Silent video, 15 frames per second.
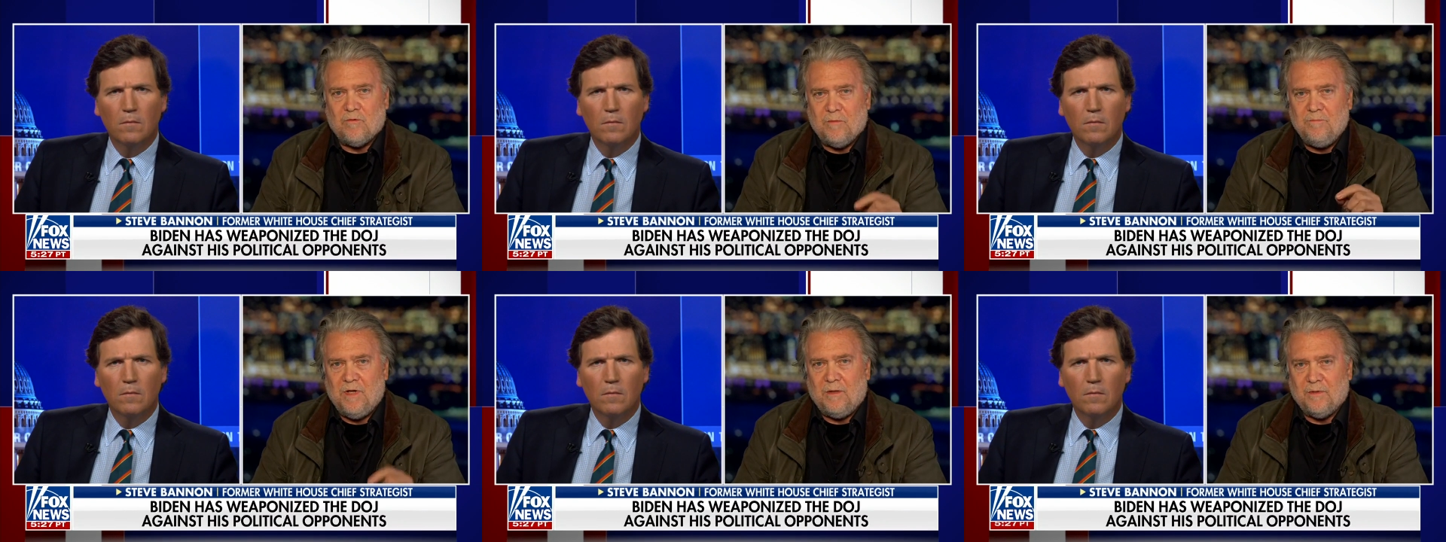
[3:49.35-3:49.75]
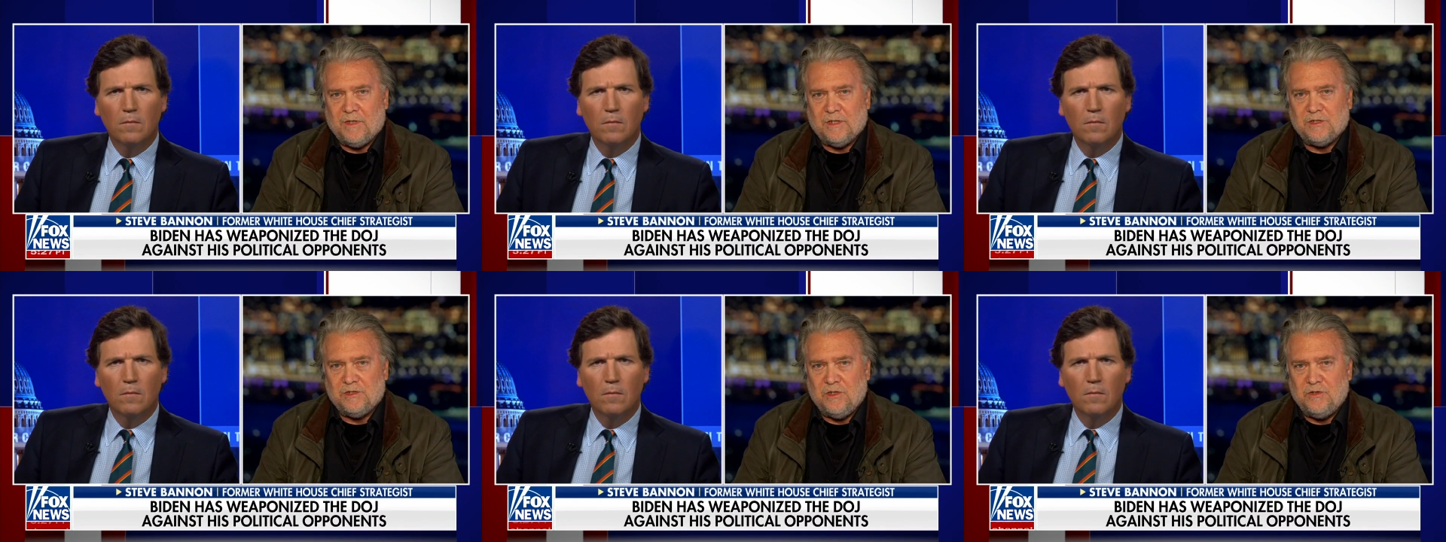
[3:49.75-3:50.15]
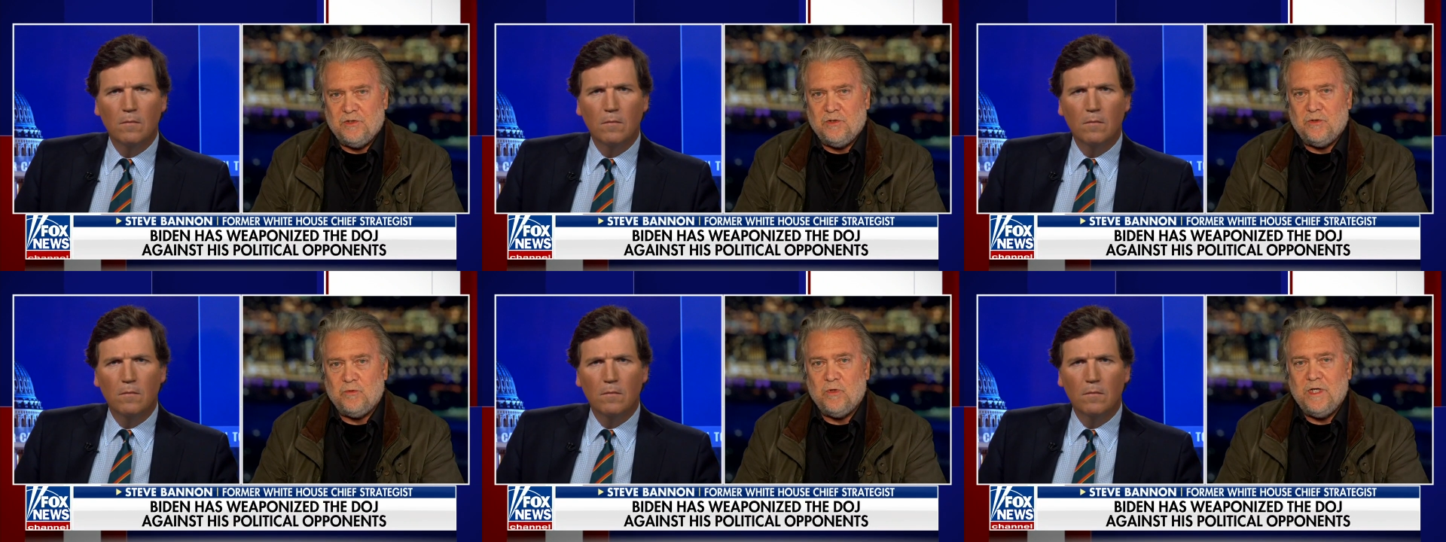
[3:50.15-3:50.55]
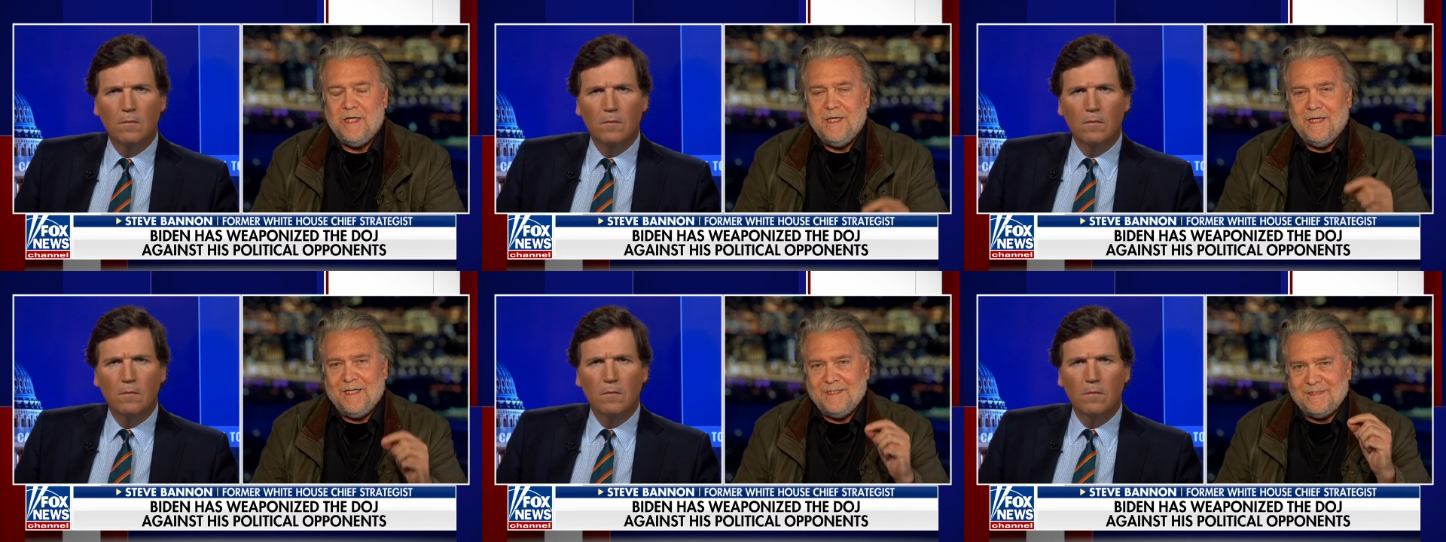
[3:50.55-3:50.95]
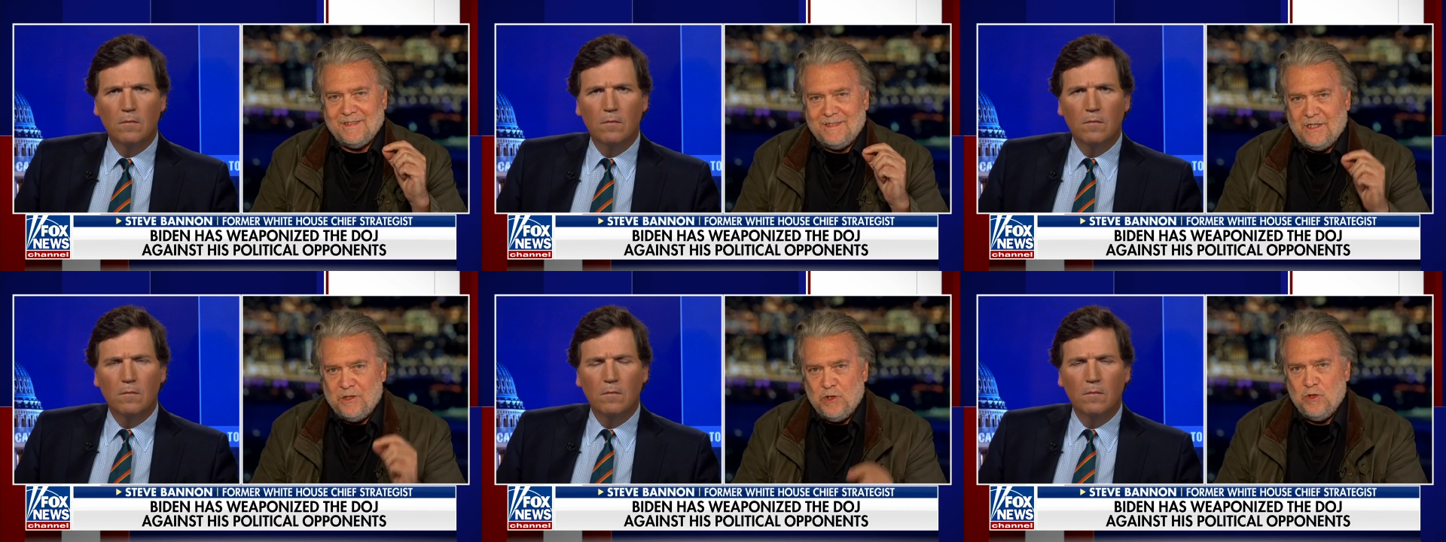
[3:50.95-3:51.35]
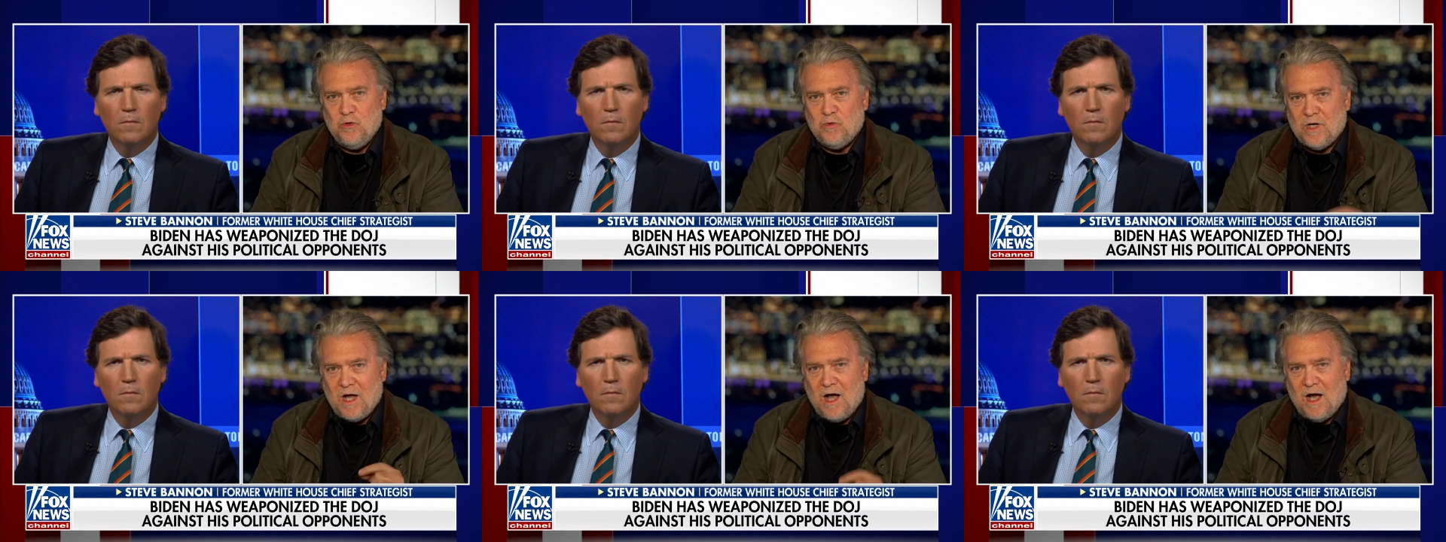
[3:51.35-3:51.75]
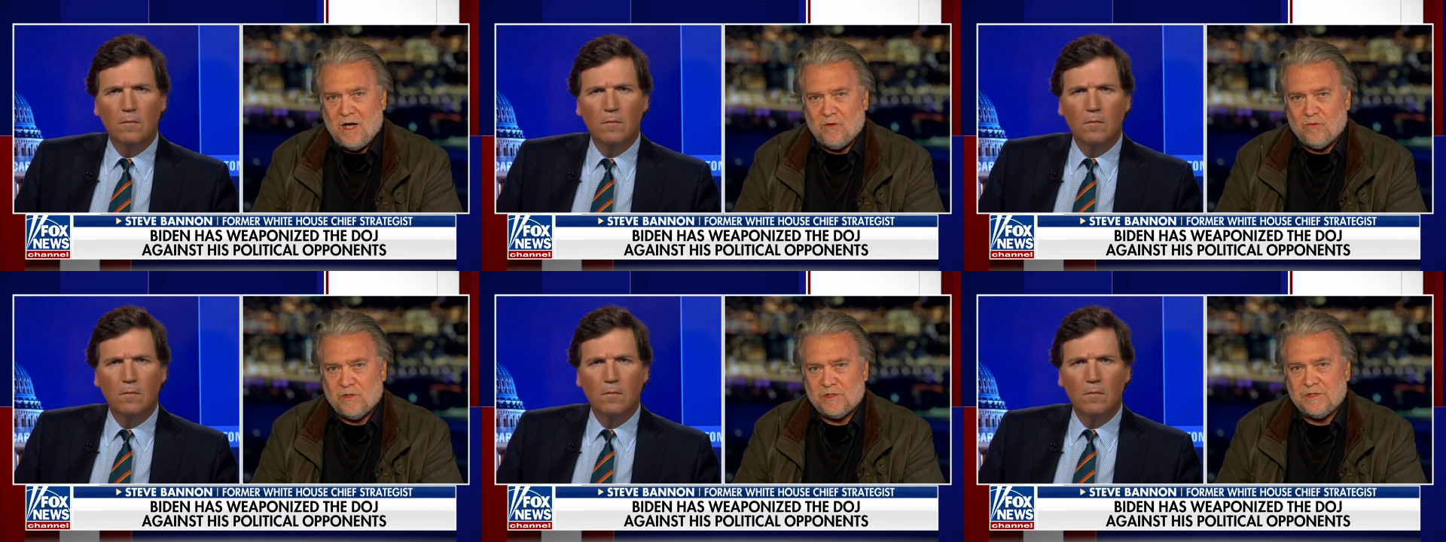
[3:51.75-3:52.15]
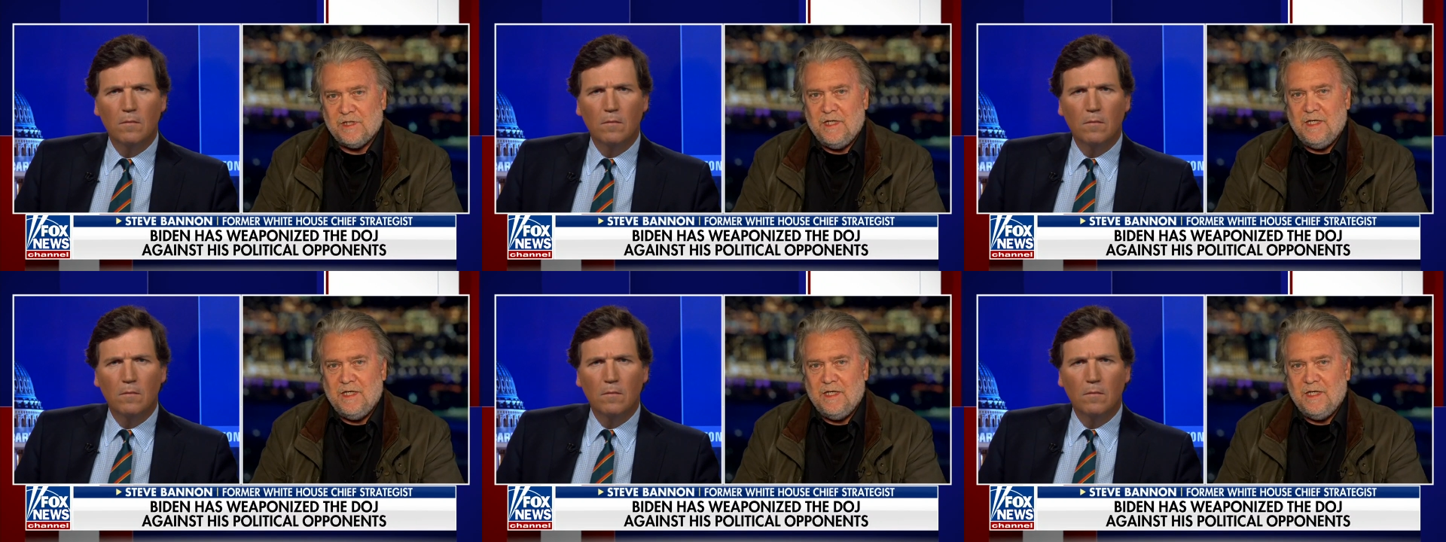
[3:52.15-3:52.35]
Speaker 1: Republicans to do is in the new Congress